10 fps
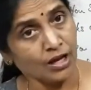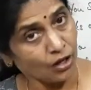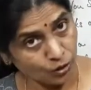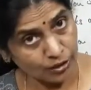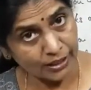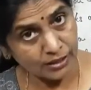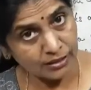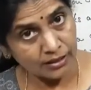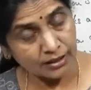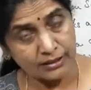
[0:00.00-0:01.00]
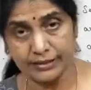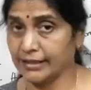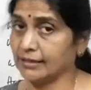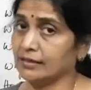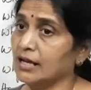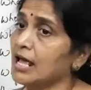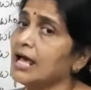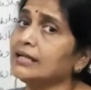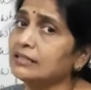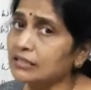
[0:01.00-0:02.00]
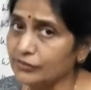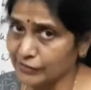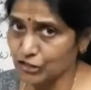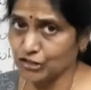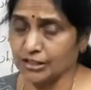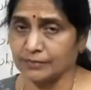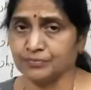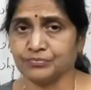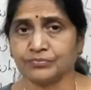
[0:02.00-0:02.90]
Okay? Then another question.